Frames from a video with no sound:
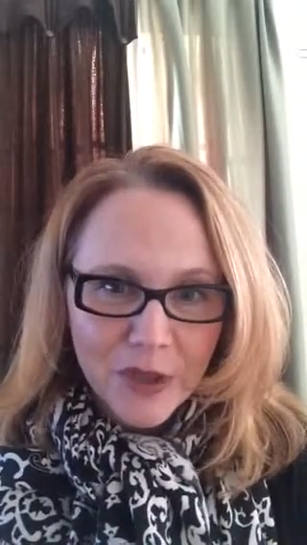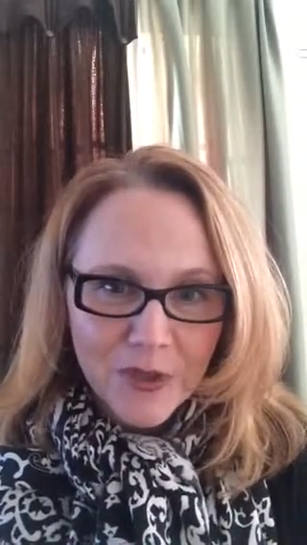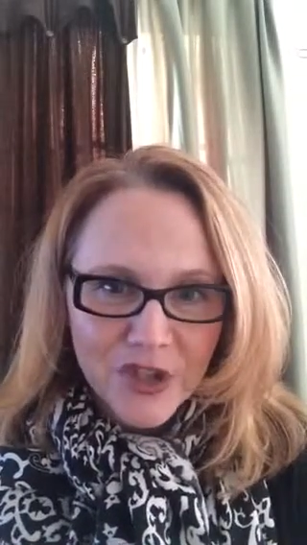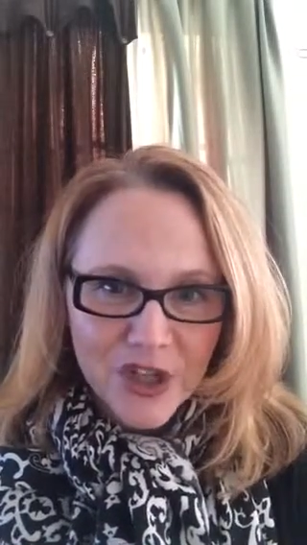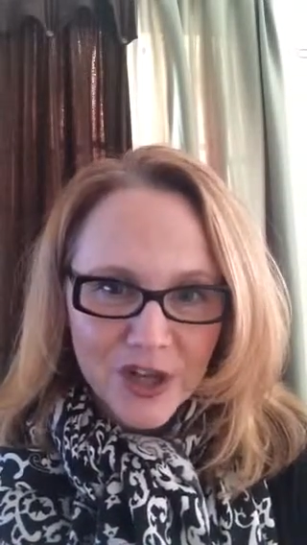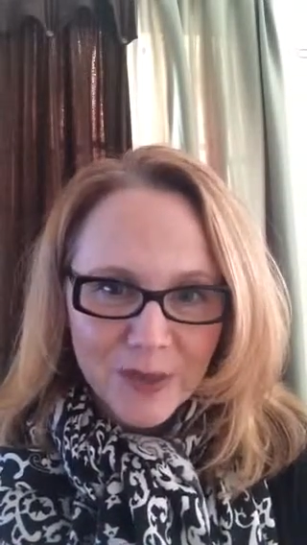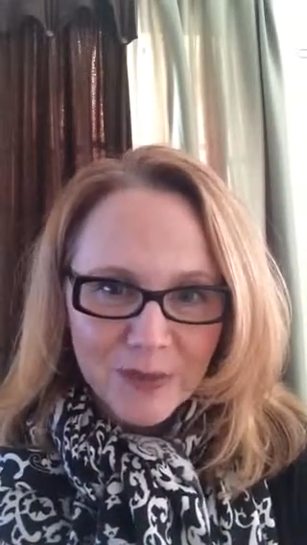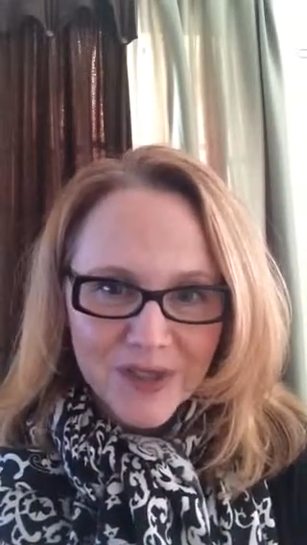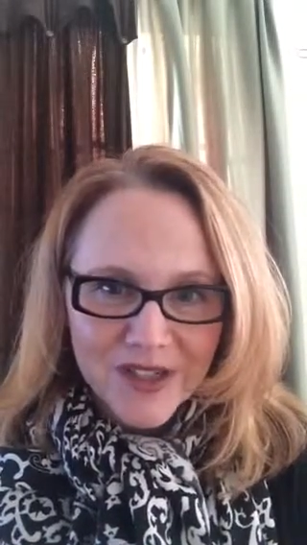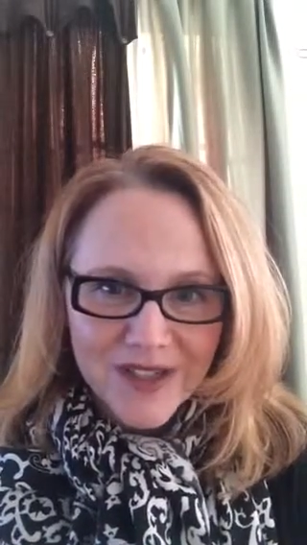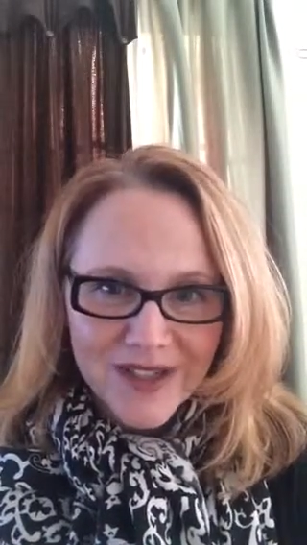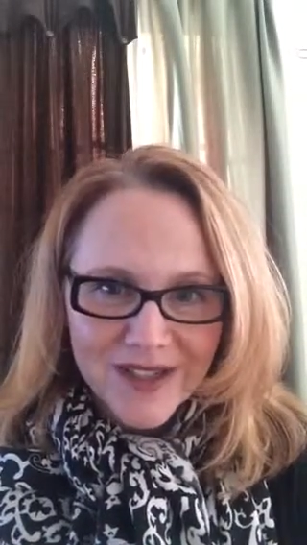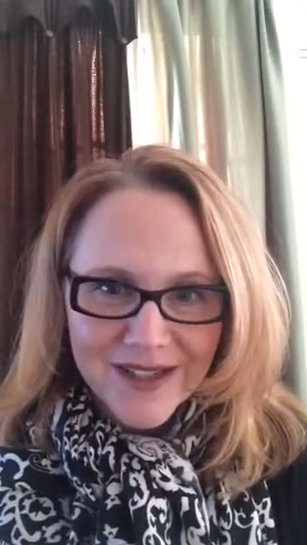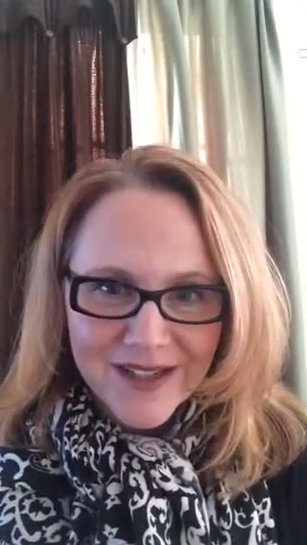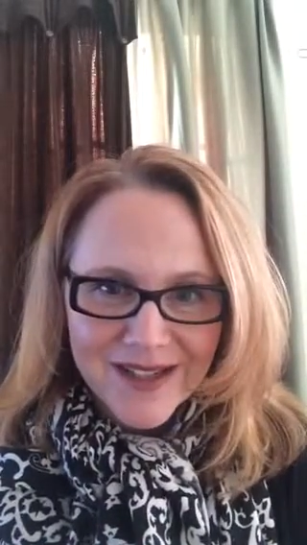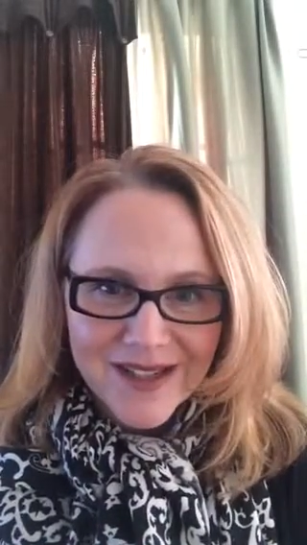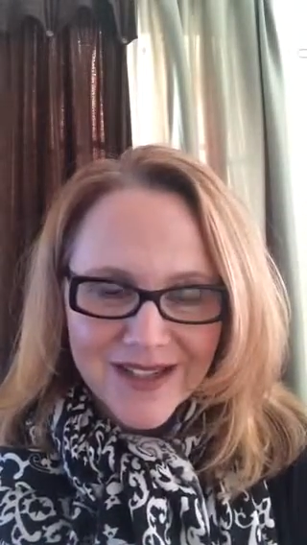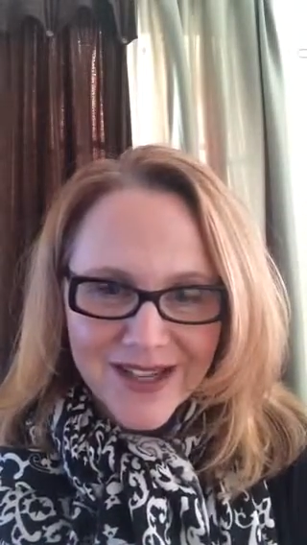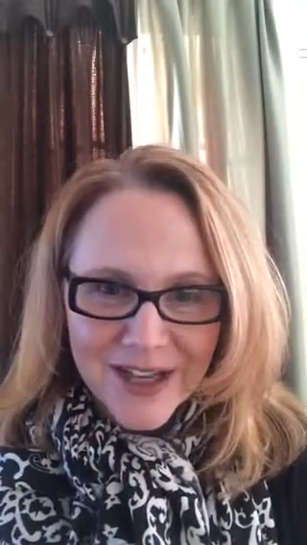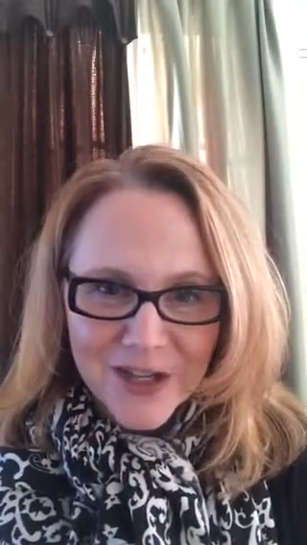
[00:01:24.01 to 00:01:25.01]
you jump into
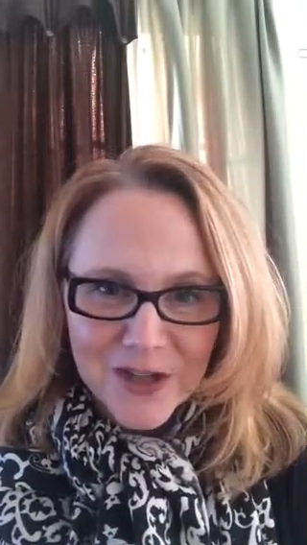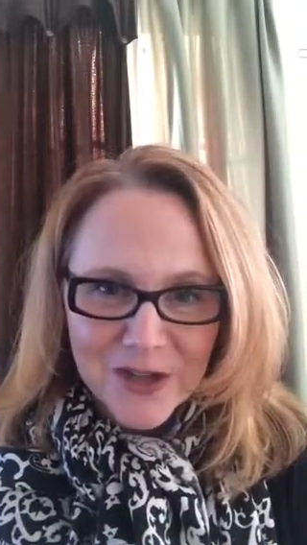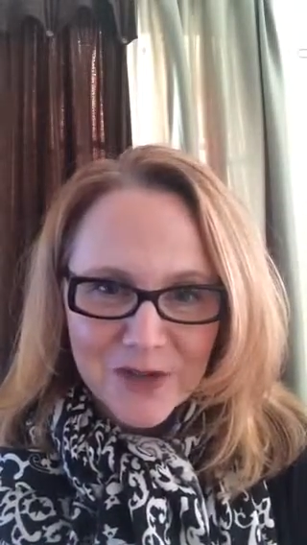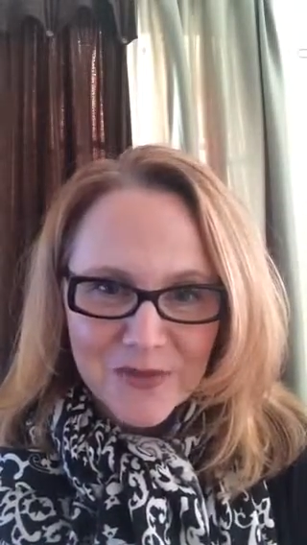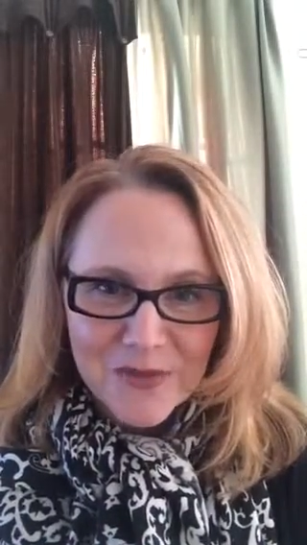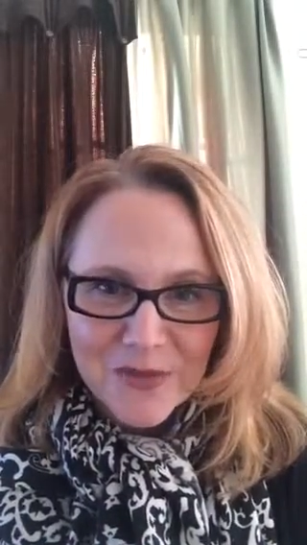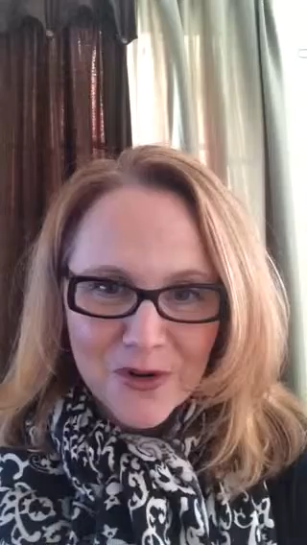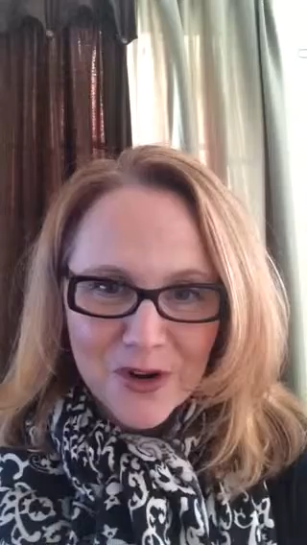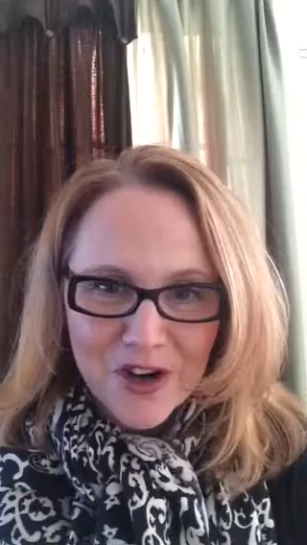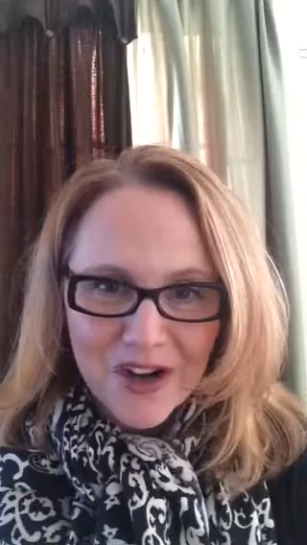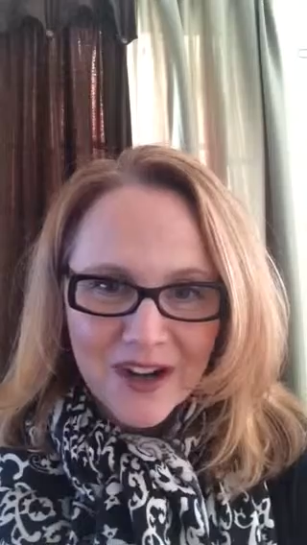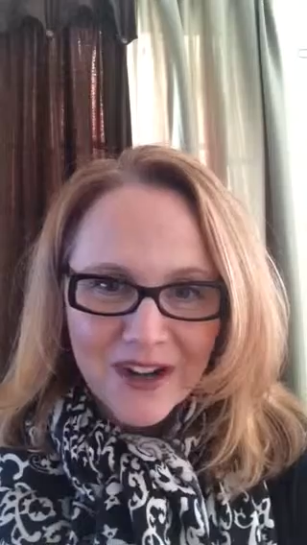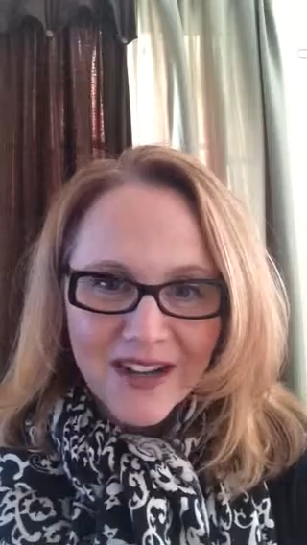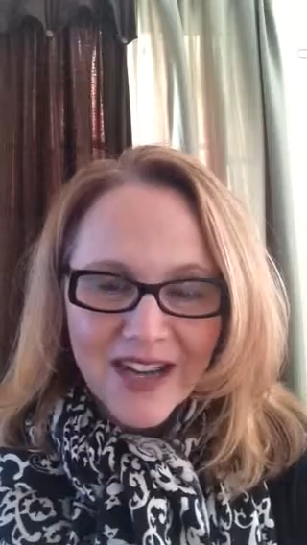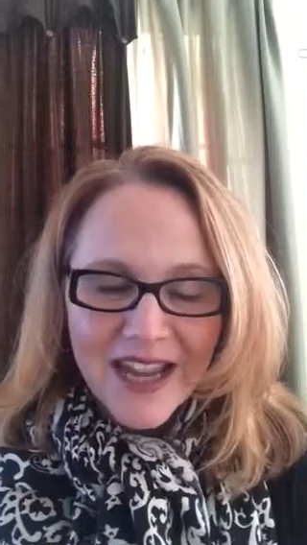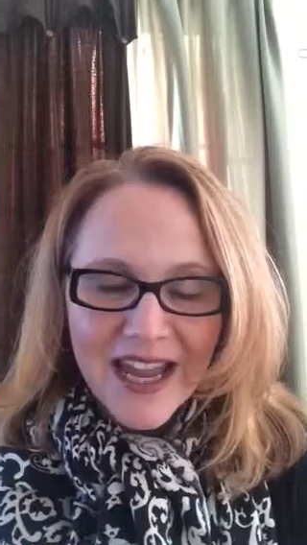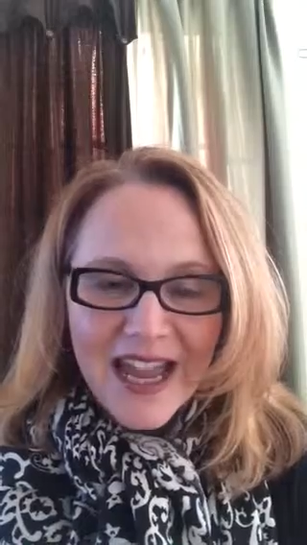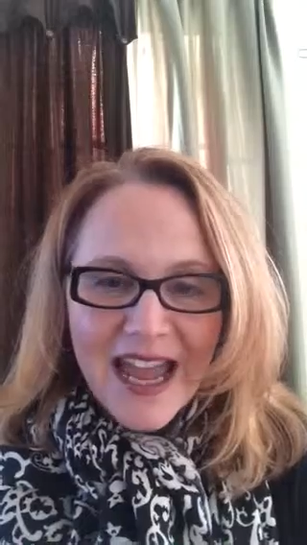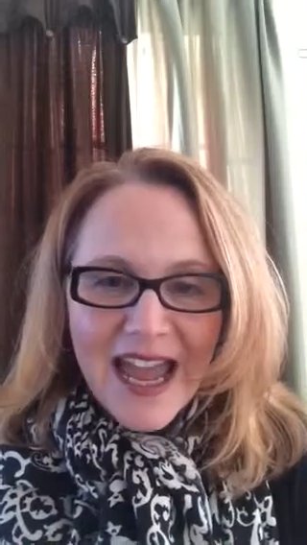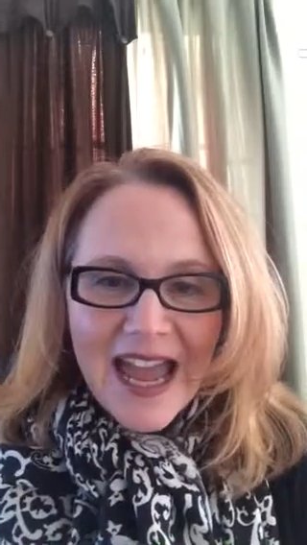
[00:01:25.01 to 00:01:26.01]
the discussion board.